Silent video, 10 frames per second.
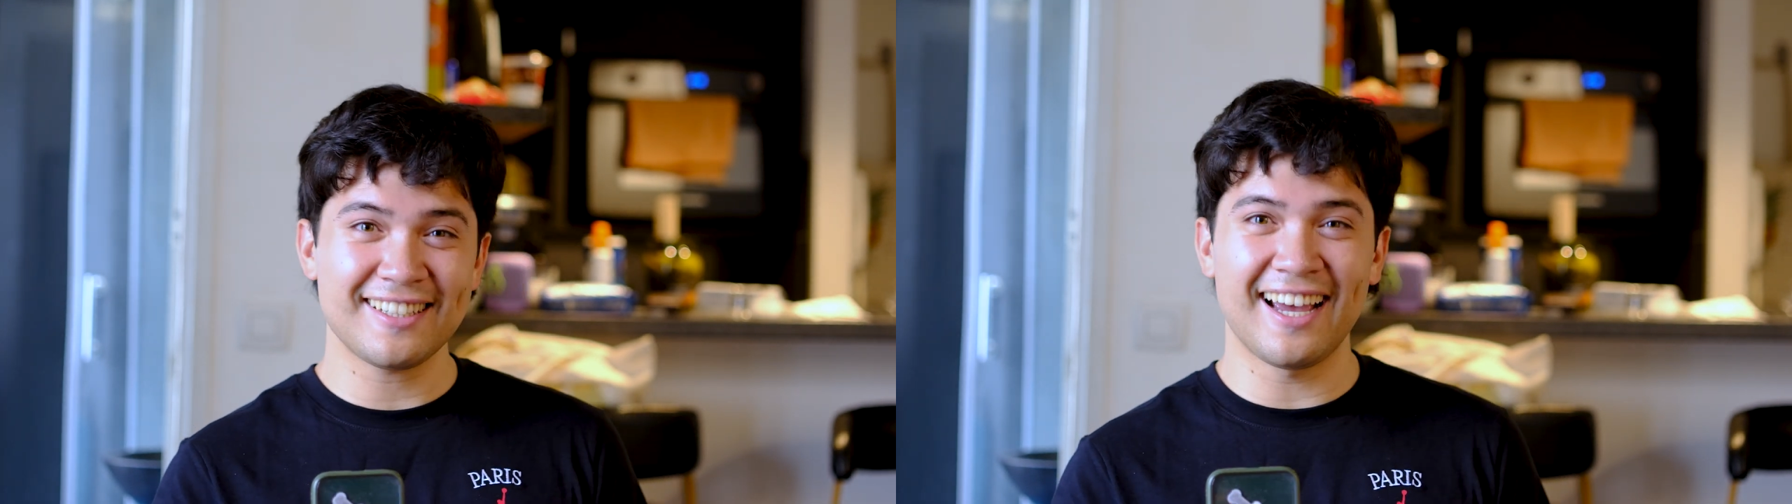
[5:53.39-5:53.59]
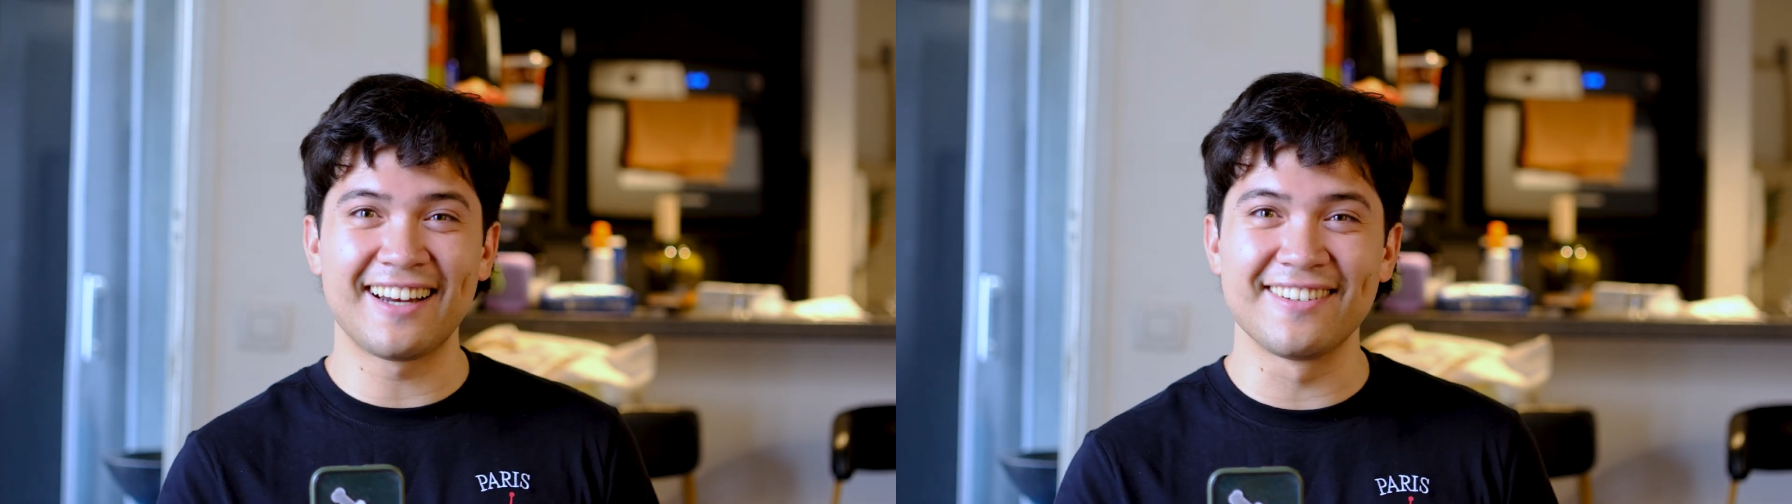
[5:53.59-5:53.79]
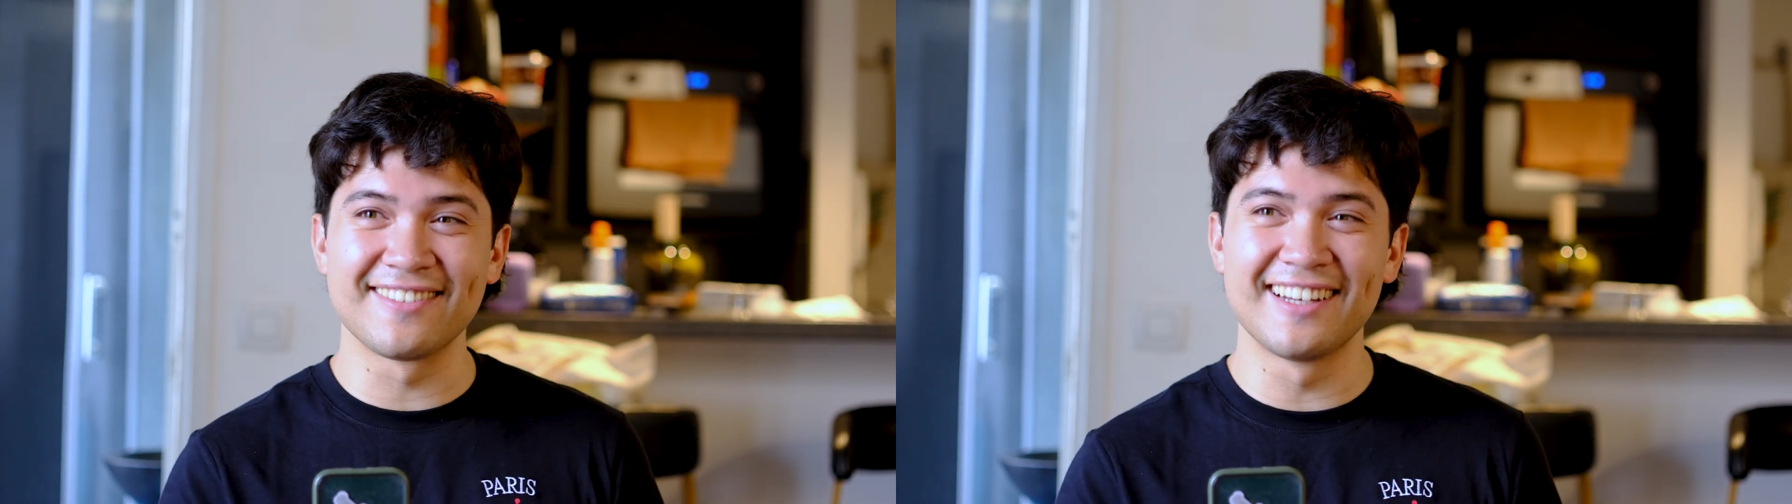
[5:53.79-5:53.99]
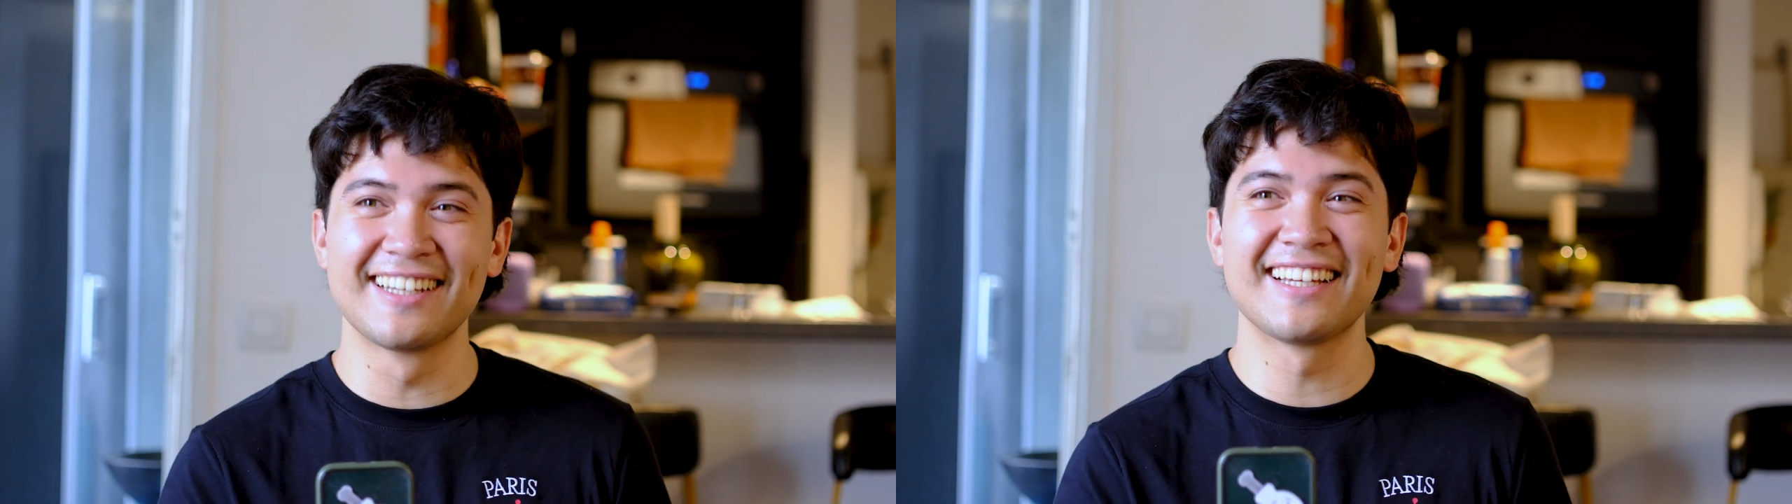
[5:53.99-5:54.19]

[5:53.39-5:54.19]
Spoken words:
kind of.